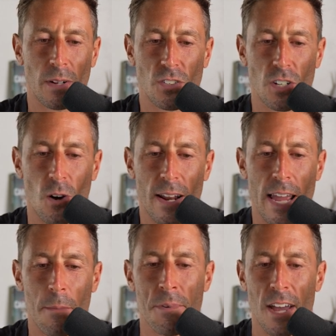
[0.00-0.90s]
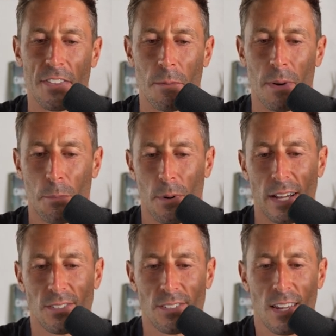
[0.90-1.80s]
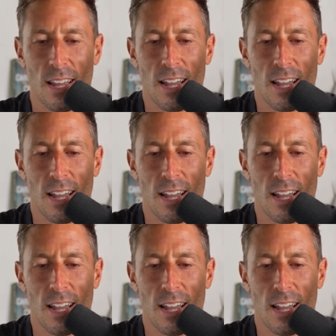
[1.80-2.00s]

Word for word: months ago, and I am nothing but impressed.